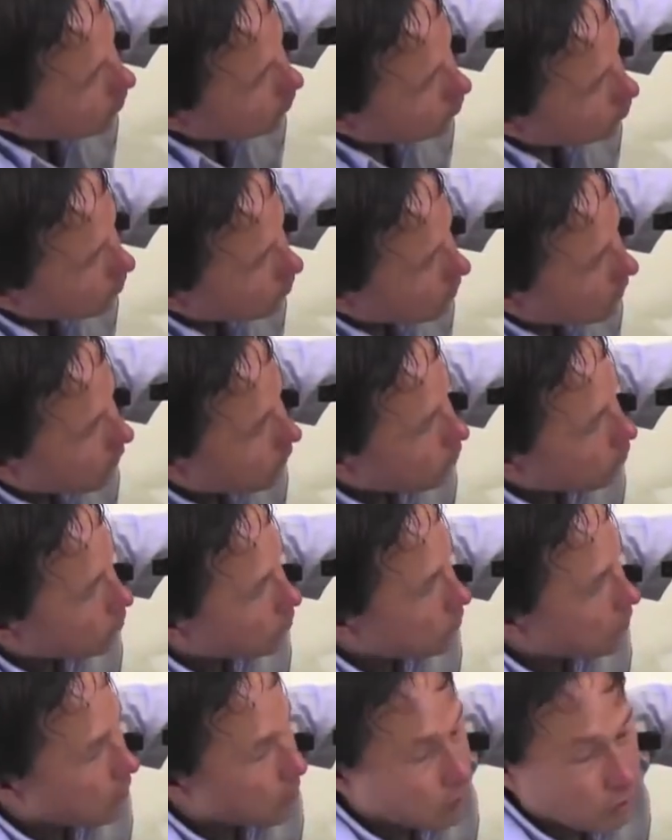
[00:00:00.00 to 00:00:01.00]
addition, they have your
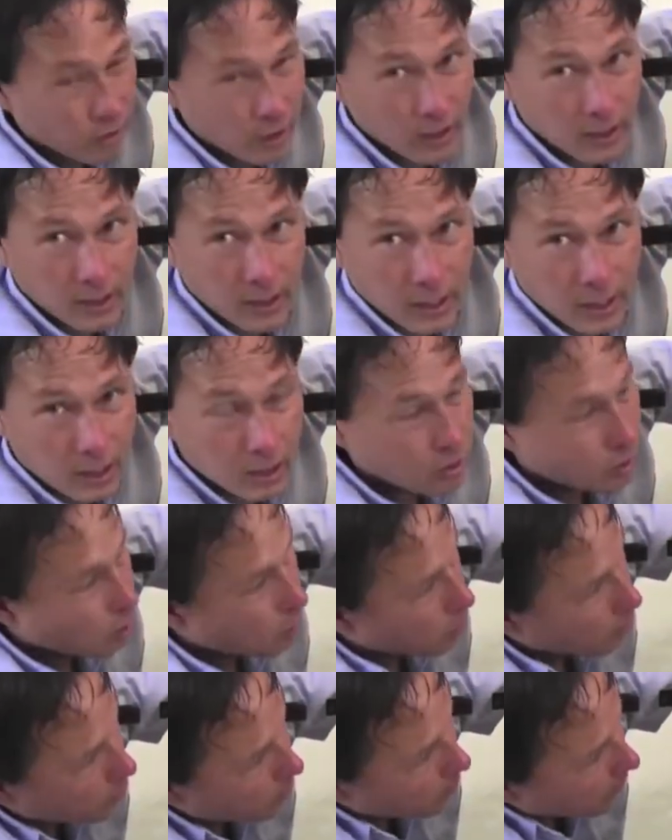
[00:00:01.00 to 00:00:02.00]
standard heating
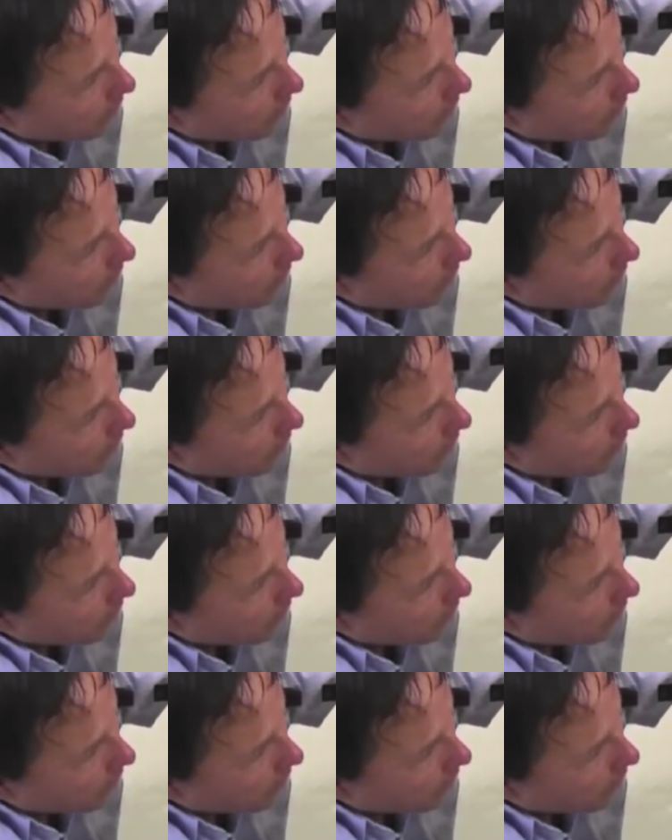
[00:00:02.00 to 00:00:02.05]
coil in the